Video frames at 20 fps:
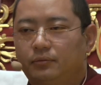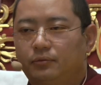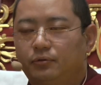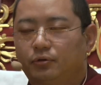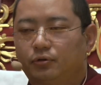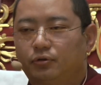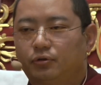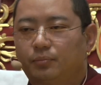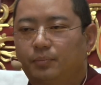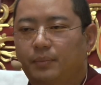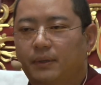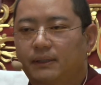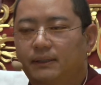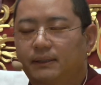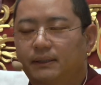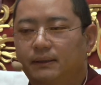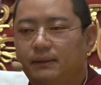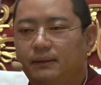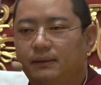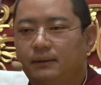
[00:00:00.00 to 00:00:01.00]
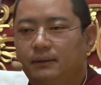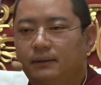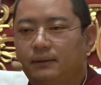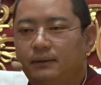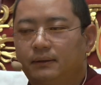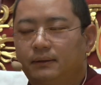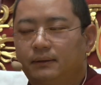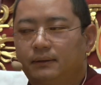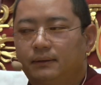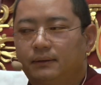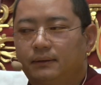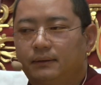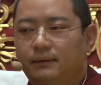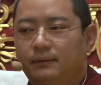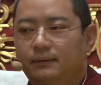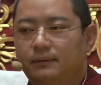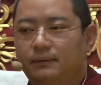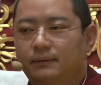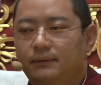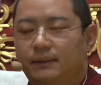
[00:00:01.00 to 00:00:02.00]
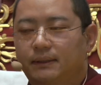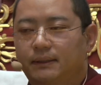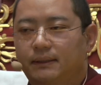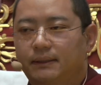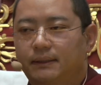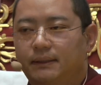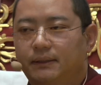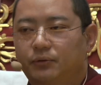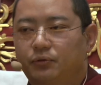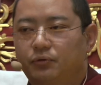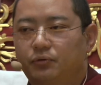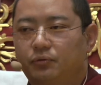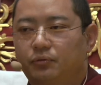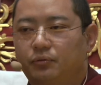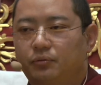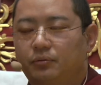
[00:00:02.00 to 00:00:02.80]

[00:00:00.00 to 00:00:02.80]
yoyo pachik tende yindu